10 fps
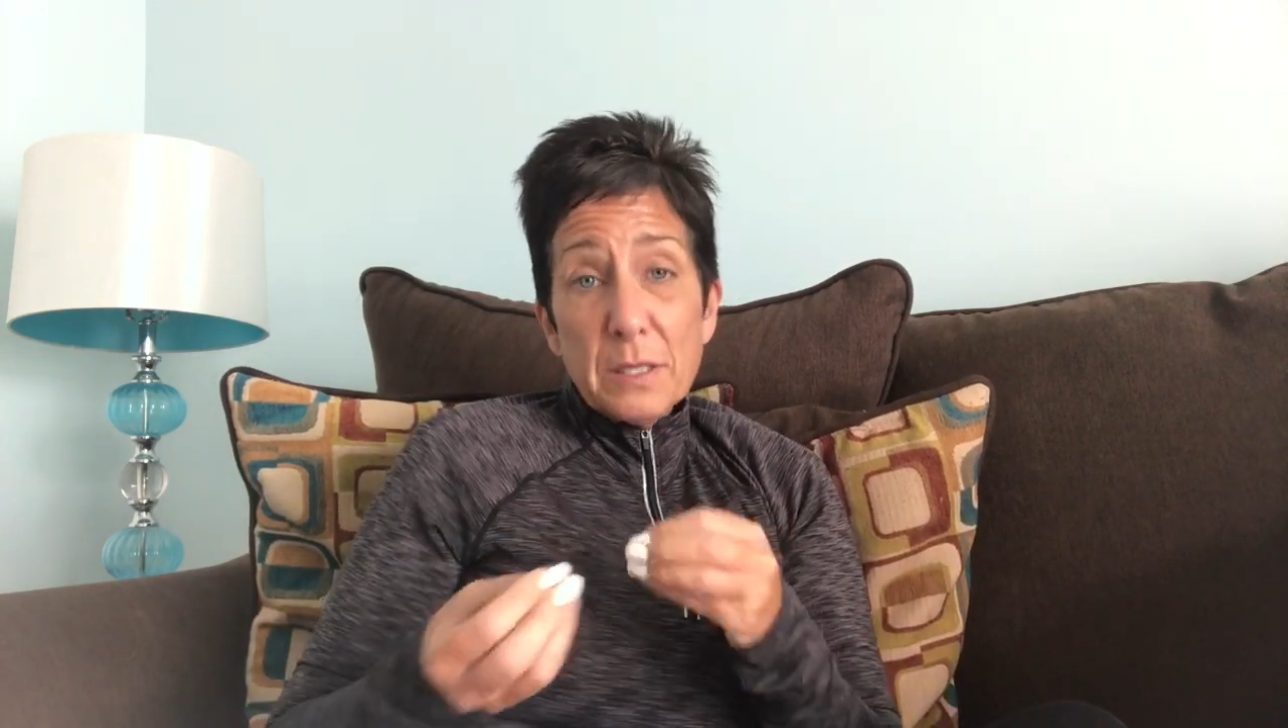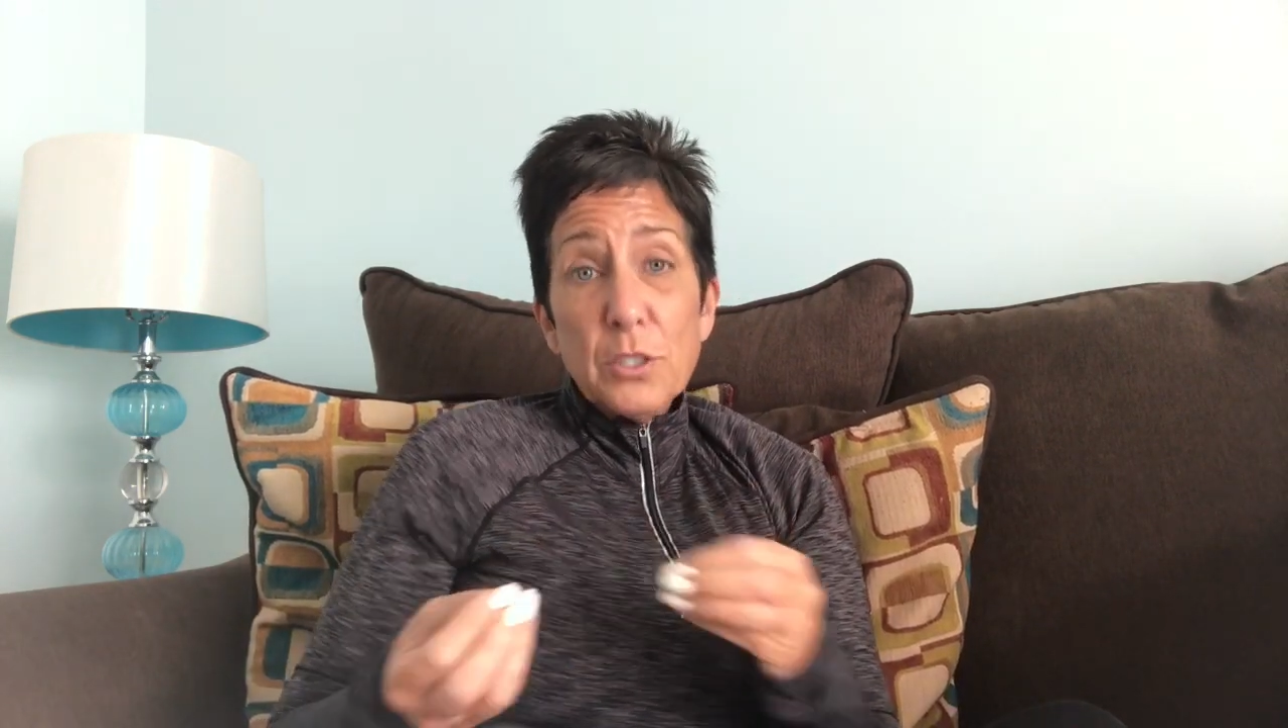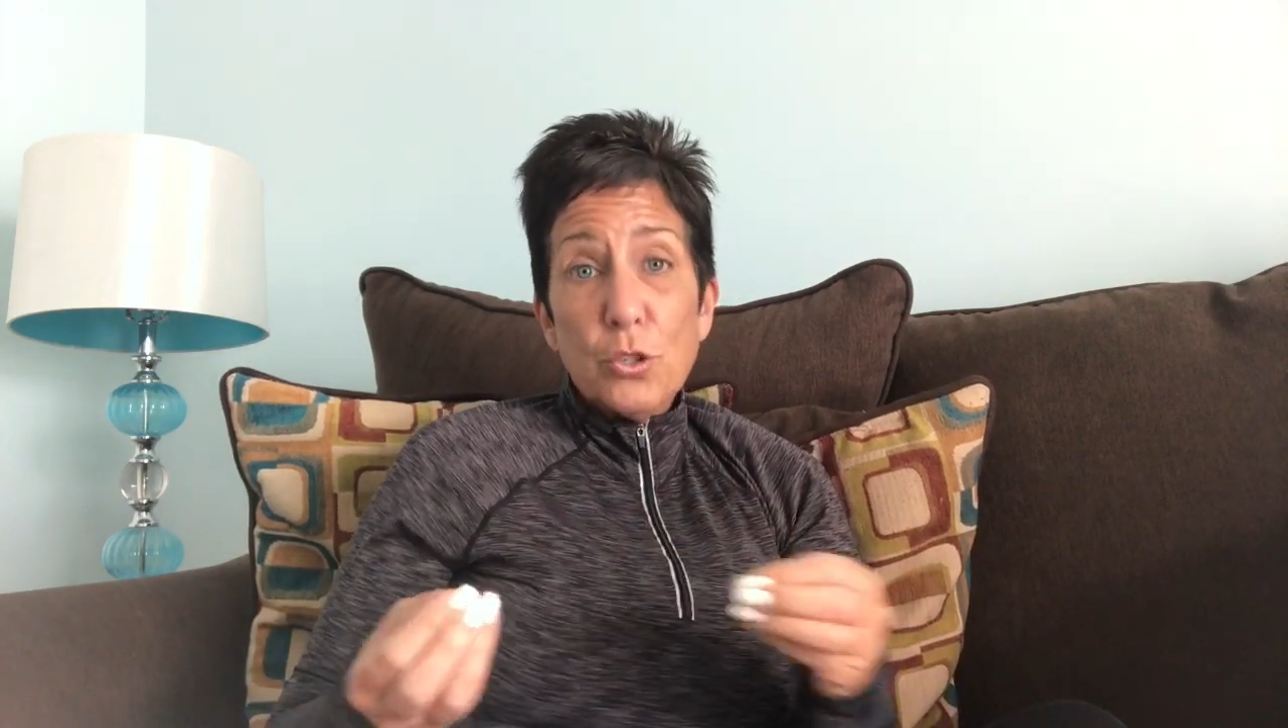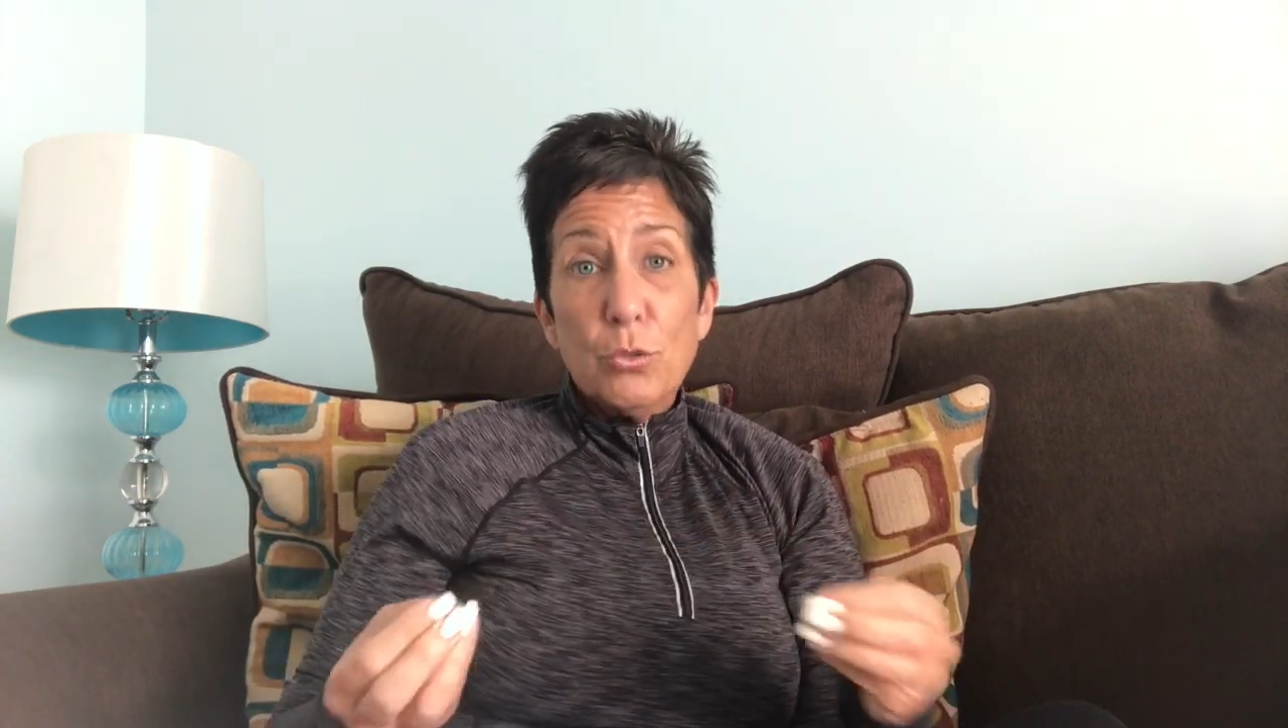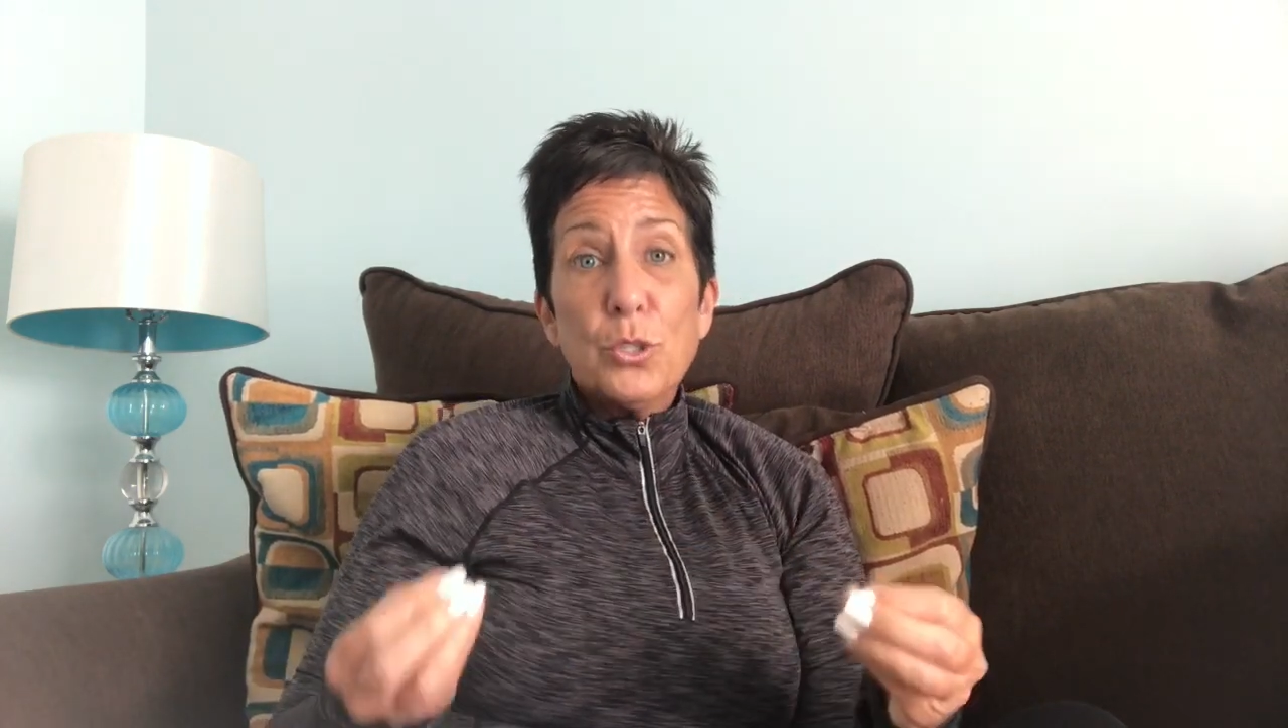on a true